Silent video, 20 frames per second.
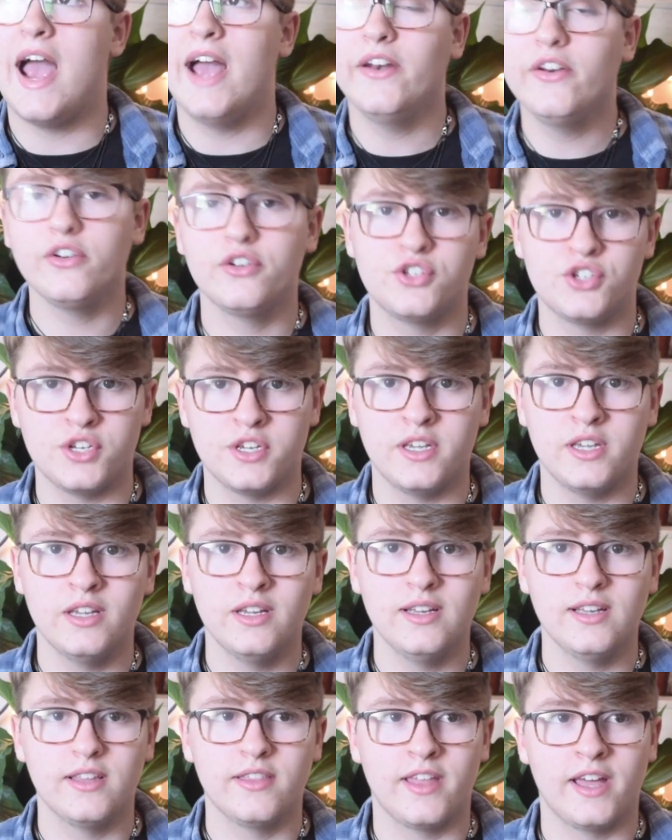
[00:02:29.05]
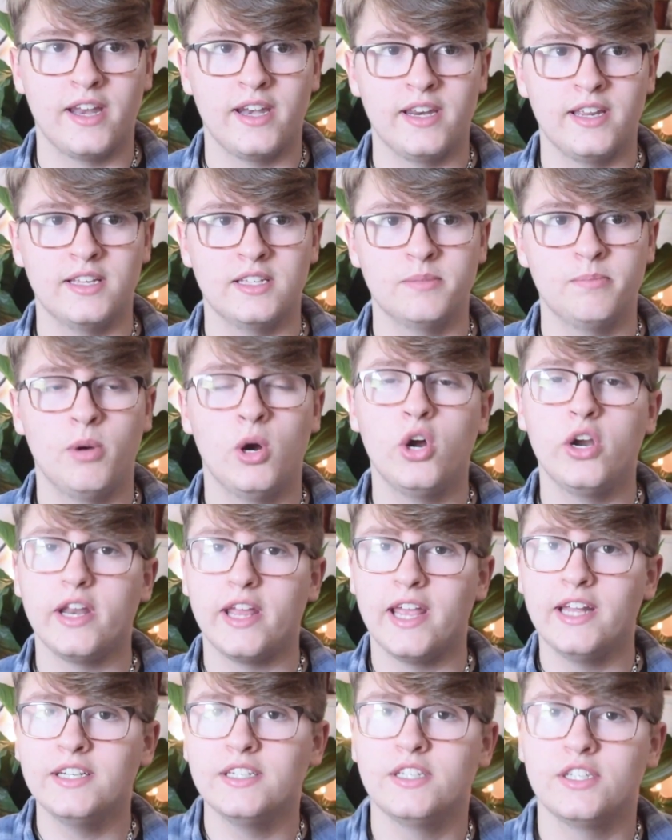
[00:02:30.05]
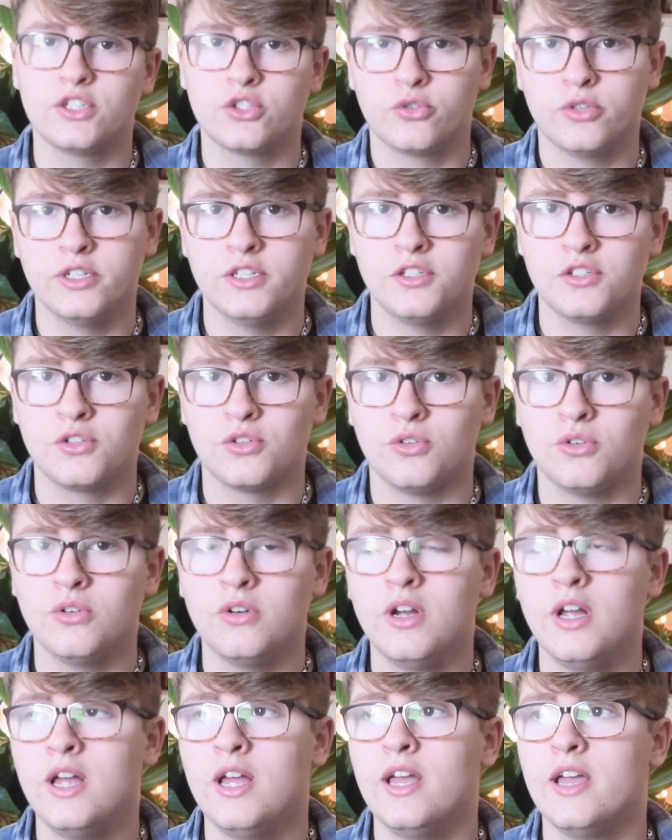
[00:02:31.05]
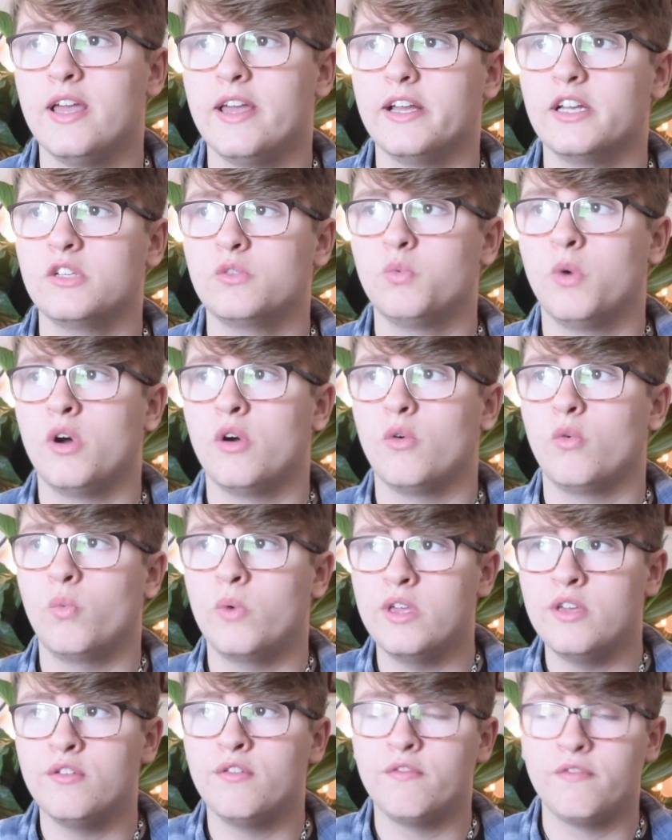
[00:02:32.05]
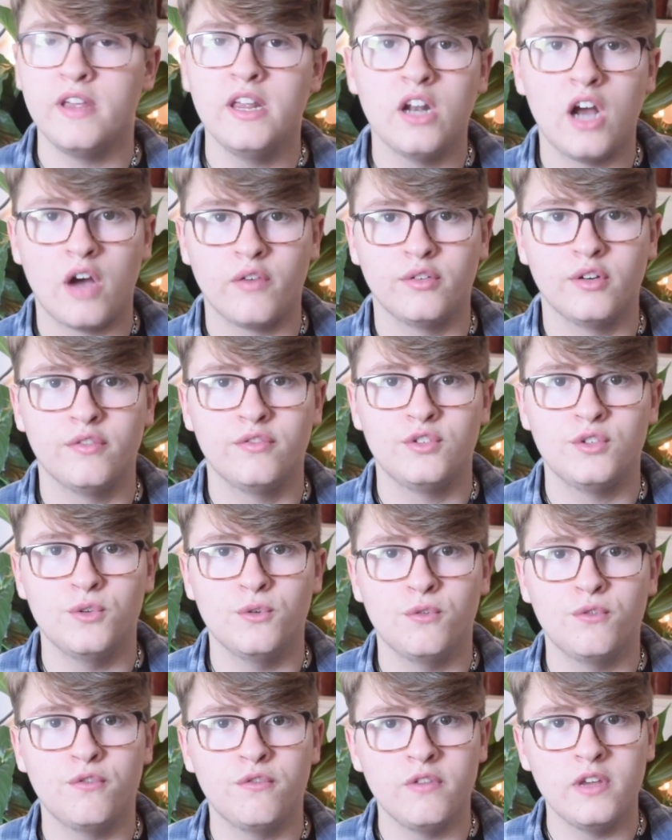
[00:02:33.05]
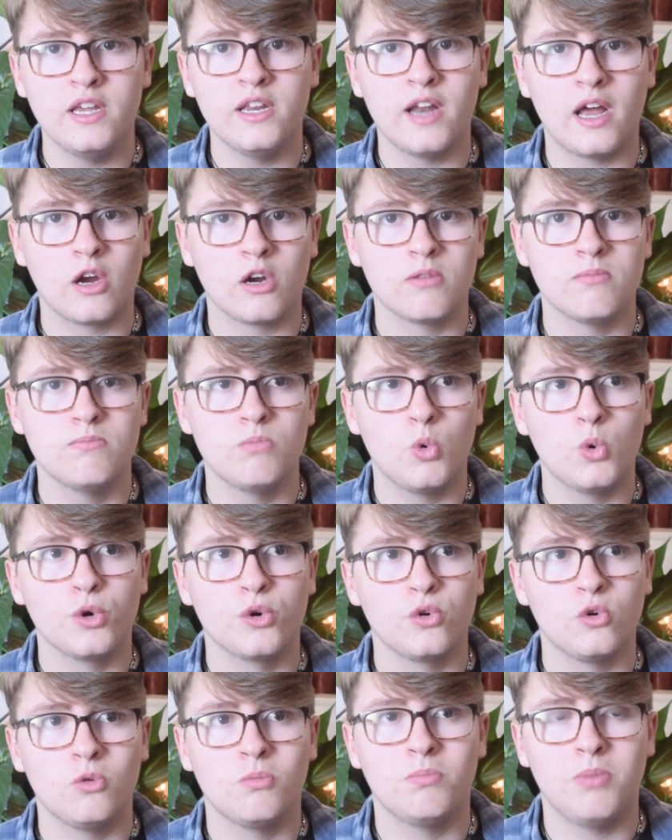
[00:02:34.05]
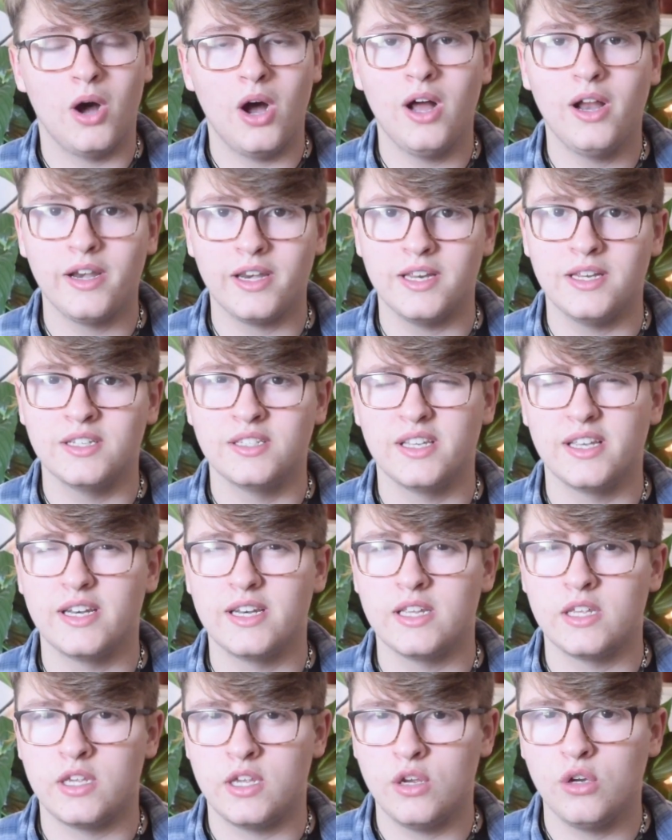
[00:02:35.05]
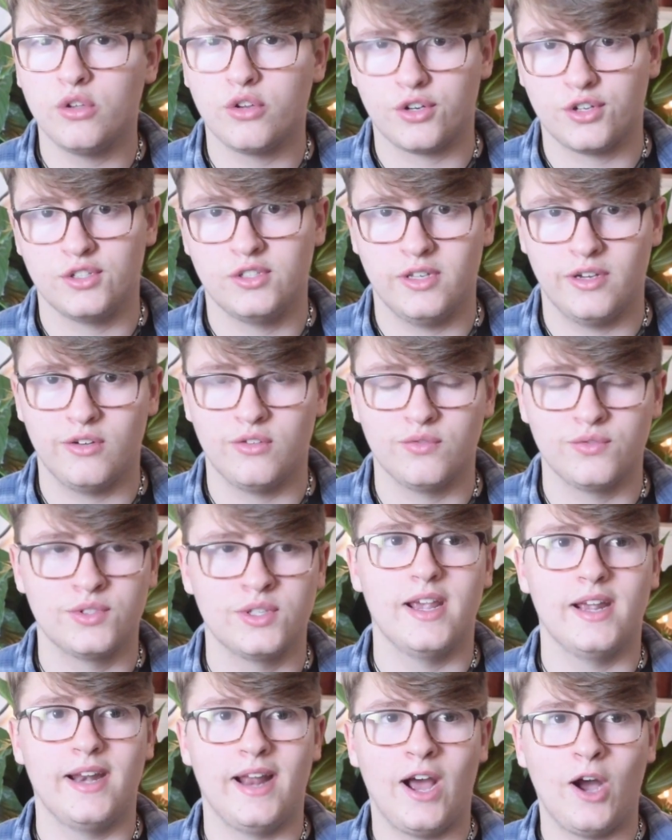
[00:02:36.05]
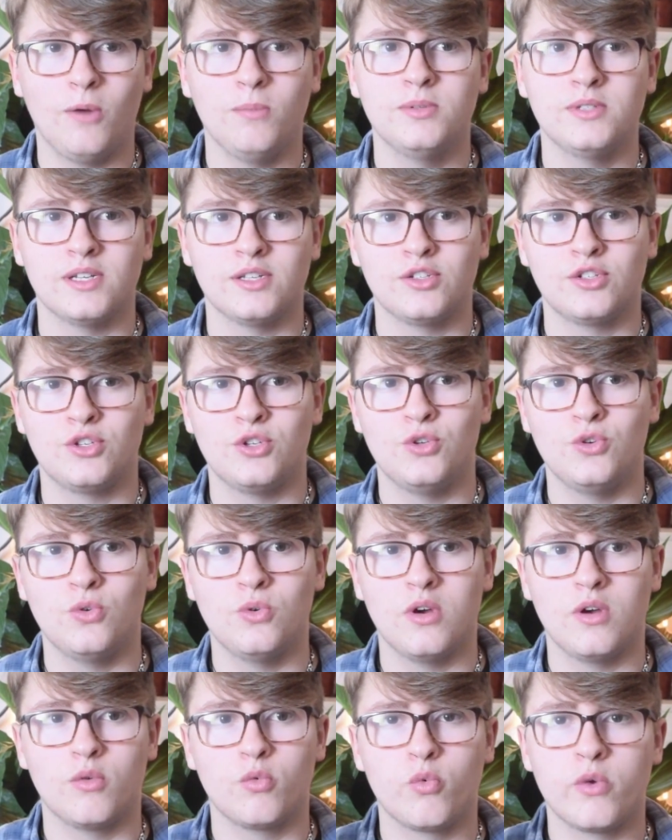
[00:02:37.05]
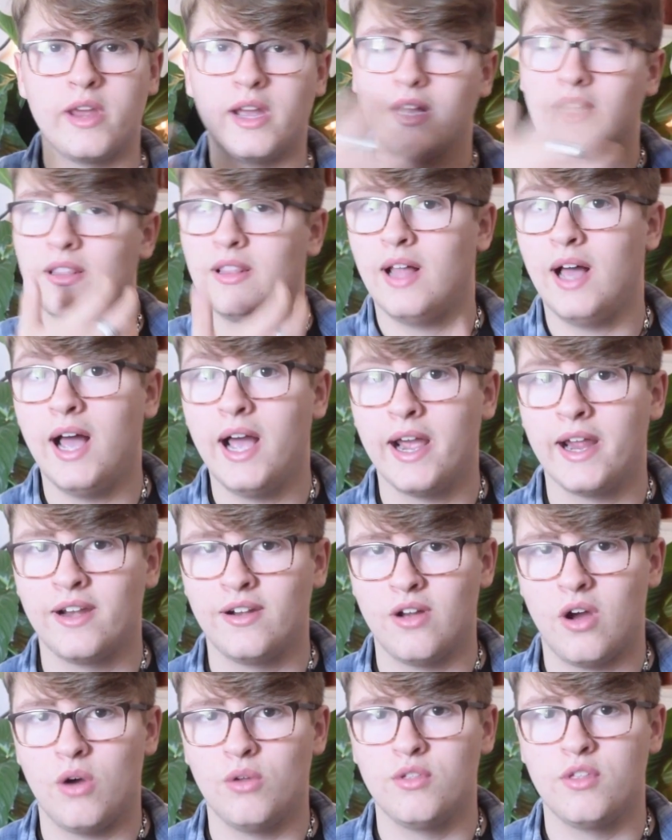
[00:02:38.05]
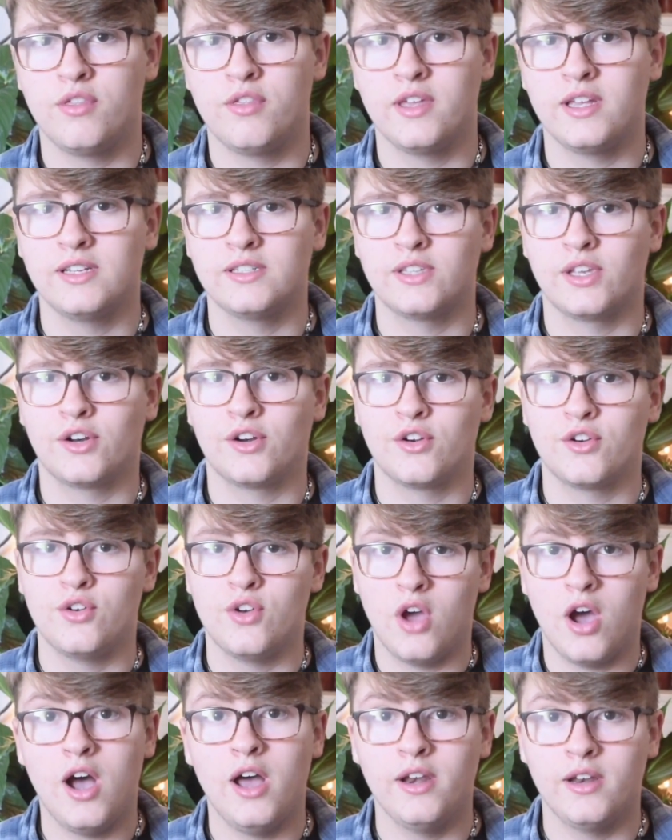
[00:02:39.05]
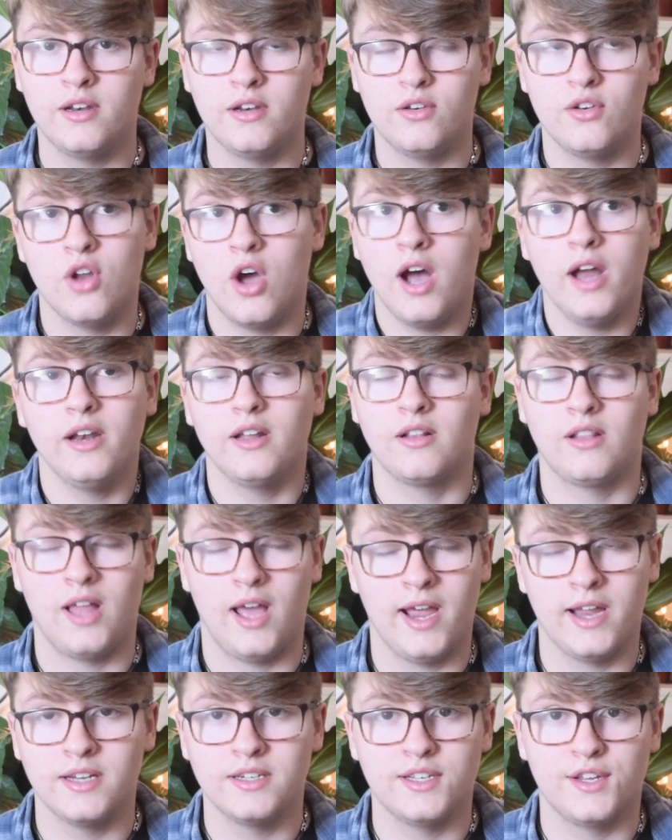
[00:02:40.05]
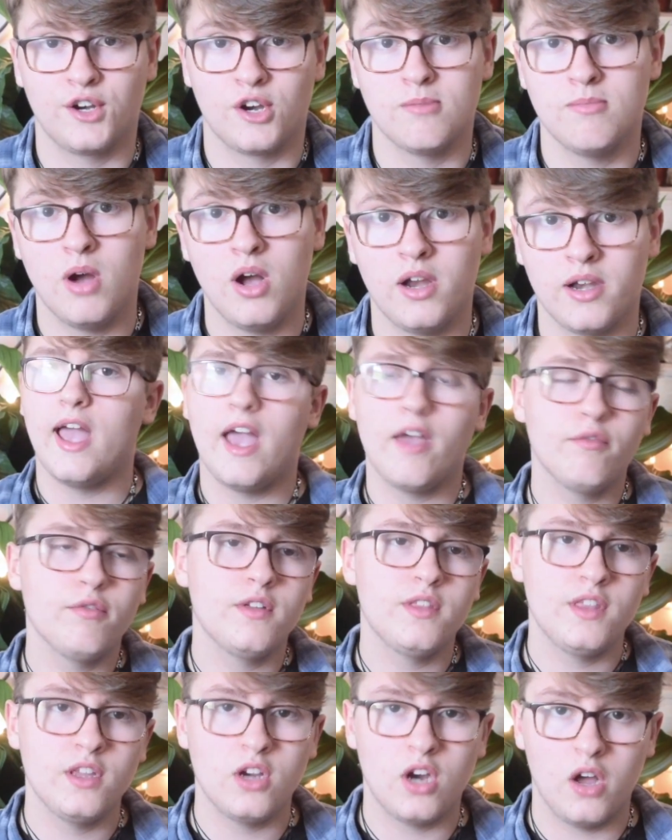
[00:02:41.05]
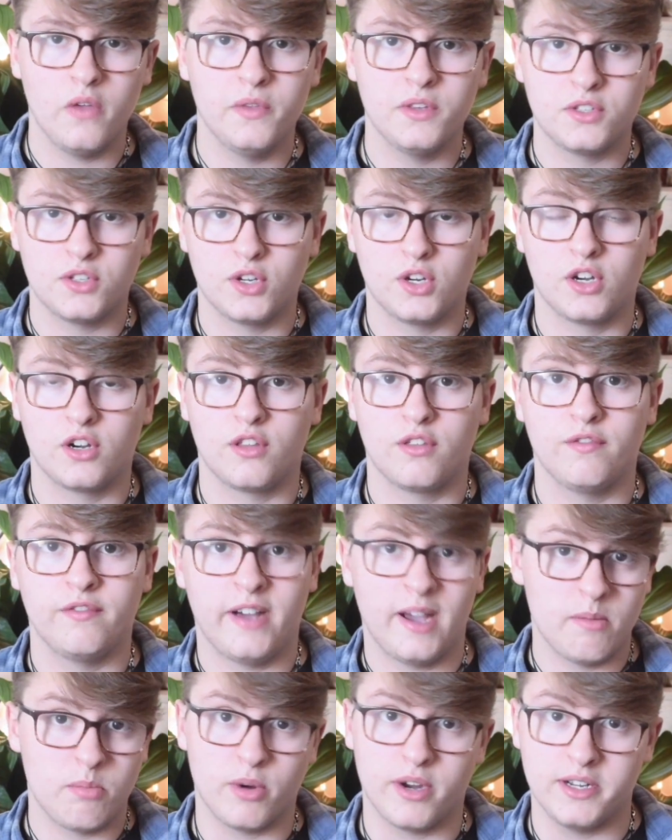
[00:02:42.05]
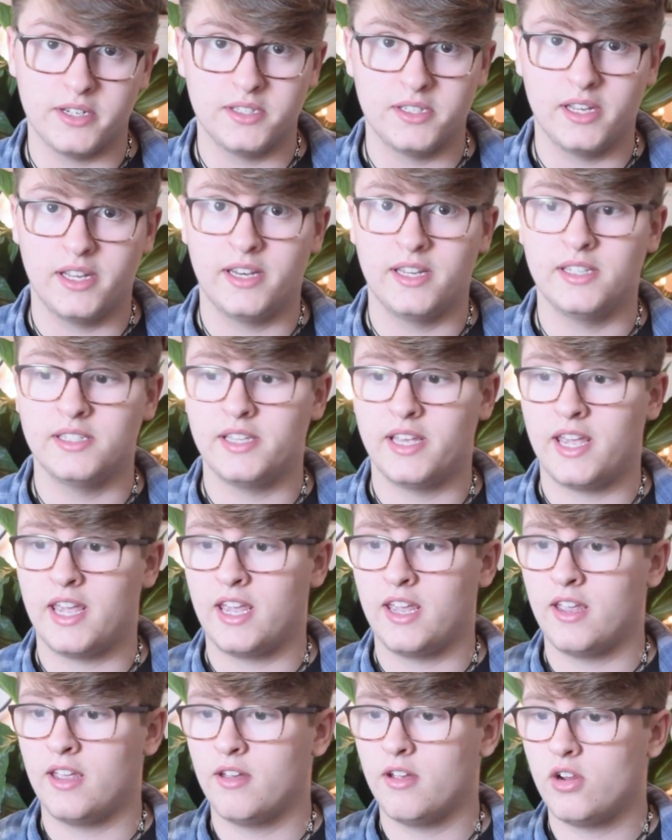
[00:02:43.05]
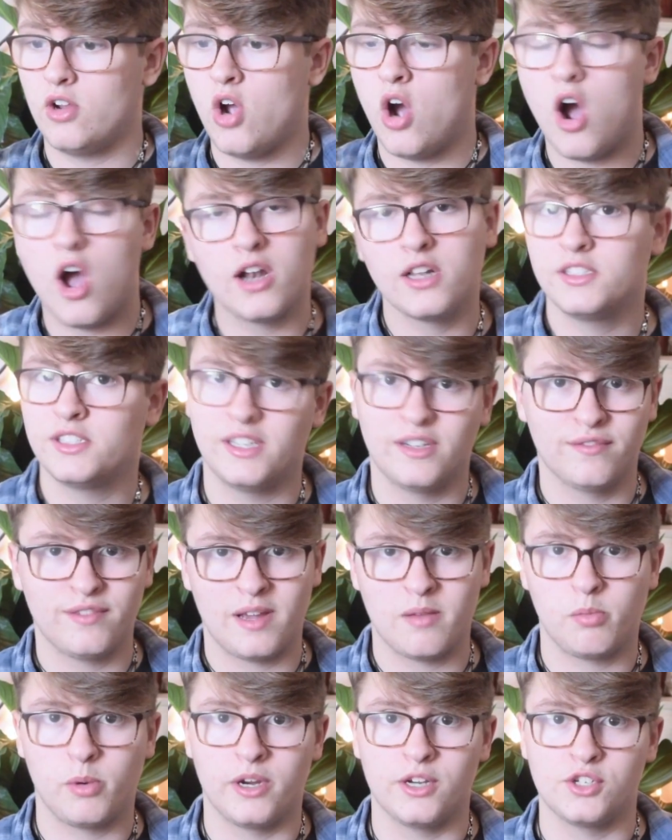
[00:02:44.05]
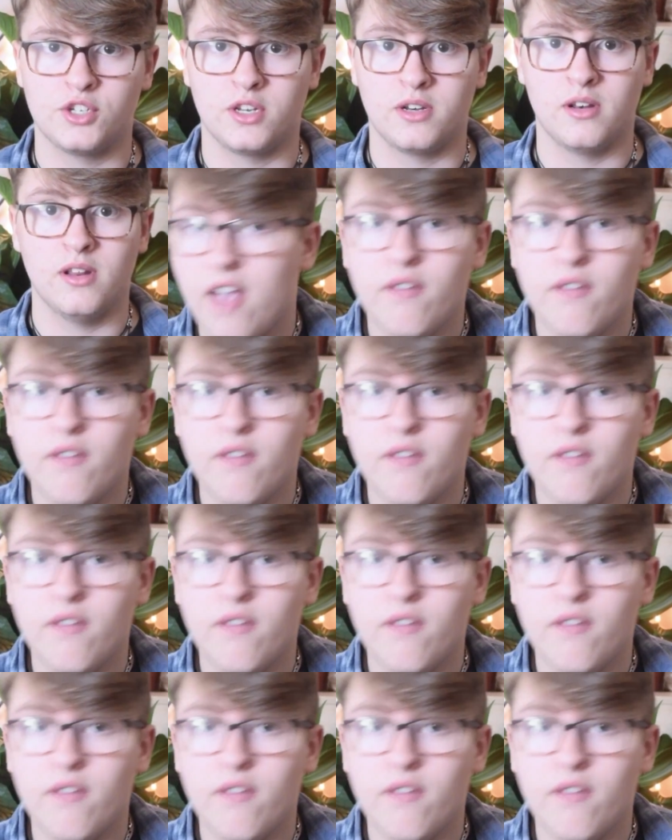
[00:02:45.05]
Energy that is put into this crystal is what we feed off of to feed our mortal bodies and heal ourselves. It helps us to realign all the things that are not aligned in our body. Everything on this earth vibrates. It is a constant vibration.